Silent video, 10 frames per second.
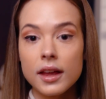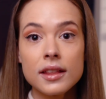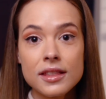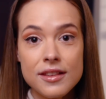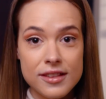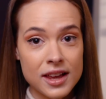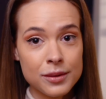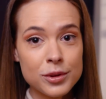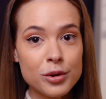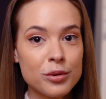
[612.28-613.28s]
And the
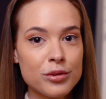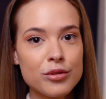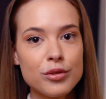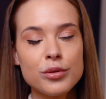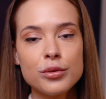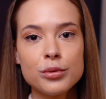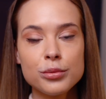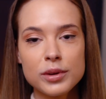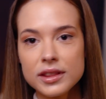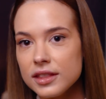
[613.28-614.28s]
same you're going to do
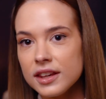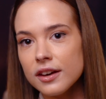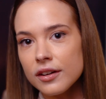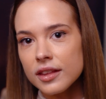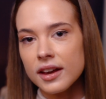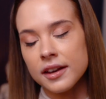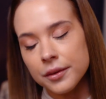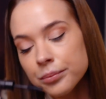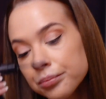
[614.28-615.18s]
with the other eye.